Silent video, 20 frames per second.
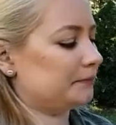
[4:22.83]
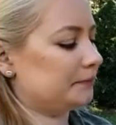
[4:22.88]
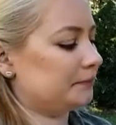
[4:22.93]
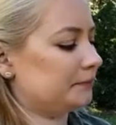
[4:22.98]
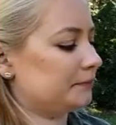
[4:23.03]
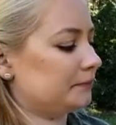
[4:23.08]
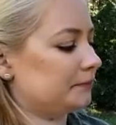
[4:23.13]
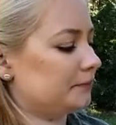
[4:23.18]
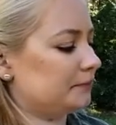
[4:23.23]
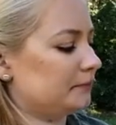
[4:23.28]

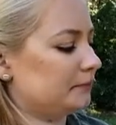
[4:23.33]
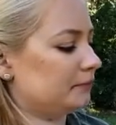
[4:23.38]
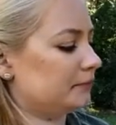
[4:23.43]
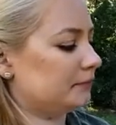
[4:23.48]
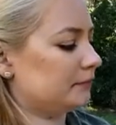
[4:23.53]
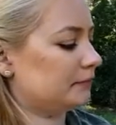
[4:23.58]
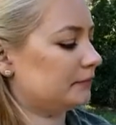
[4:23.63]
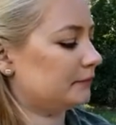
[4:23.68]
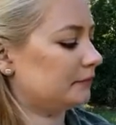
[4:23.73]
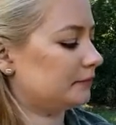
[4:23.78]

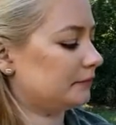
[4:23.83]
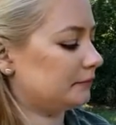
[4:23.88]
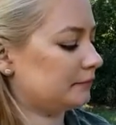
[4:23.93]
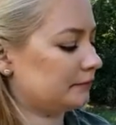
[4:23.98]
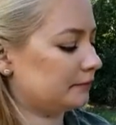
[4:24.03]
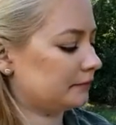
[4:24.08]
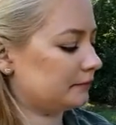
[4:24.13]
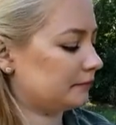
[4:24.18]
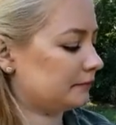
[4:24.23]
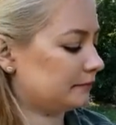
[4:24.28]

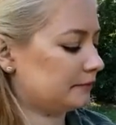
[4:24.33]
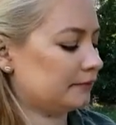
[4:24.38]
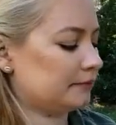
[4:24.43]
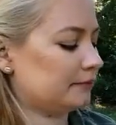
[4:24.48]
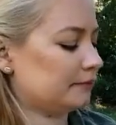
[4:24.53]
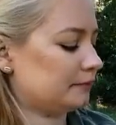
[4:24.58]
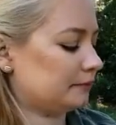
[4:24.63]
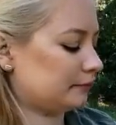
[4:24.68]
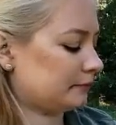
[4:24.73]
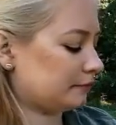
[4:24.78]

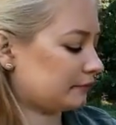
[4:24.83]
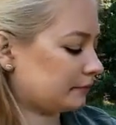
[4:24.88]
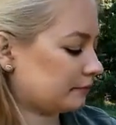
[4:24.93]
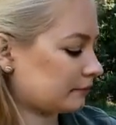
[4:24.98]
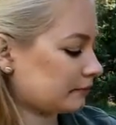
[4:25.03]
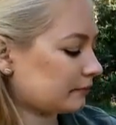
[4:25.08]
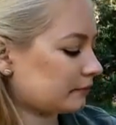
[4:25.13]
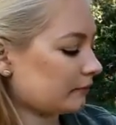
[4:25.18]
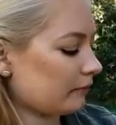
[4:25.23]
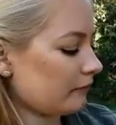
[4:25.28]

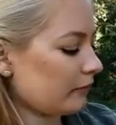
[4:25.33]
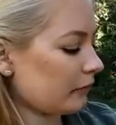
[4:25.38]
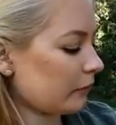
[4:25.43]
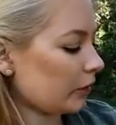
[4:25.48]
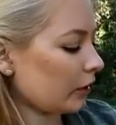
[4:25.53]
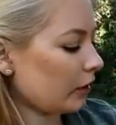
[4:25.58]
Nothing is said.